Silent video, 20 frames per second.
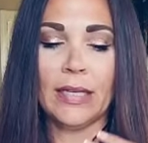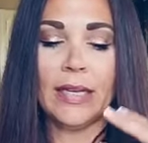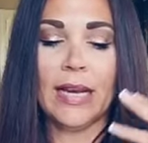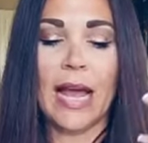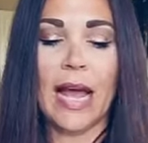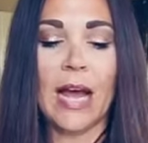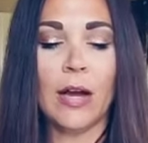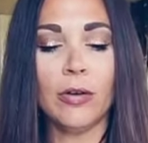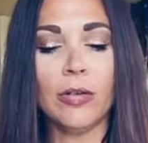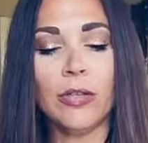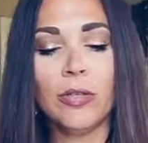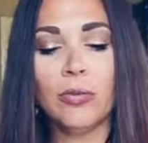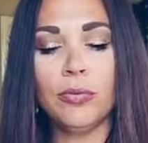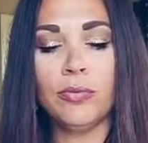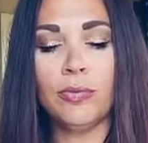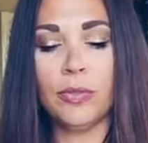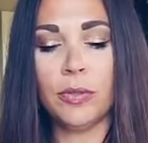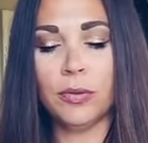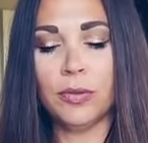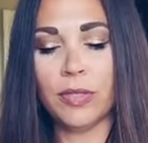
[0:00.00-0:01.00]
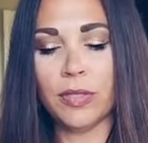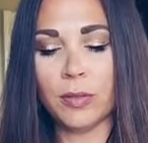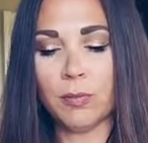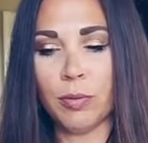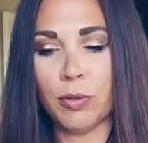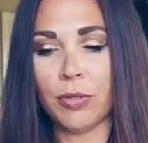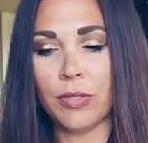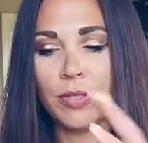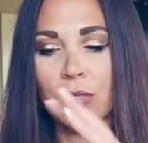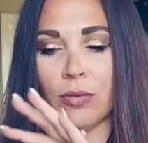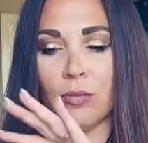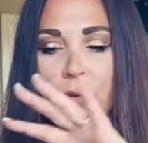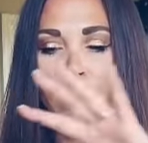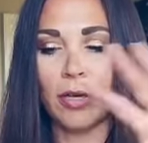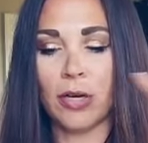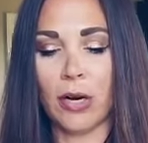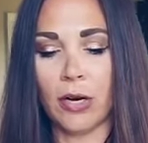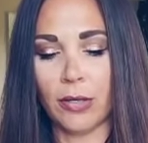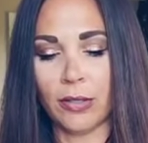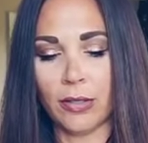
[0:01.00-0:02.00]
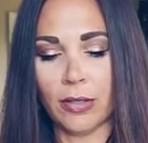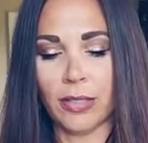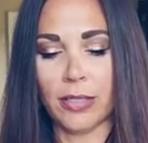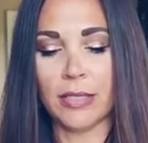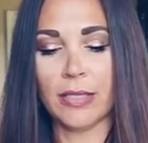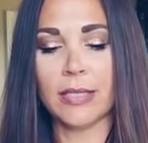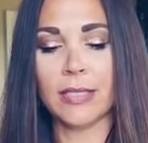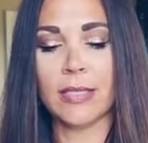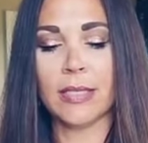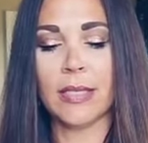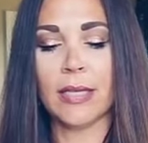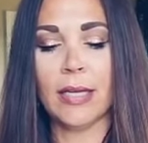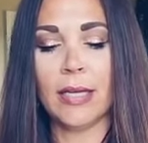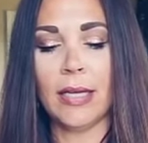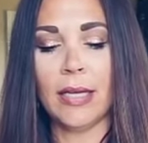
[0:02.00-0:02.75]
And how you view this person regardless,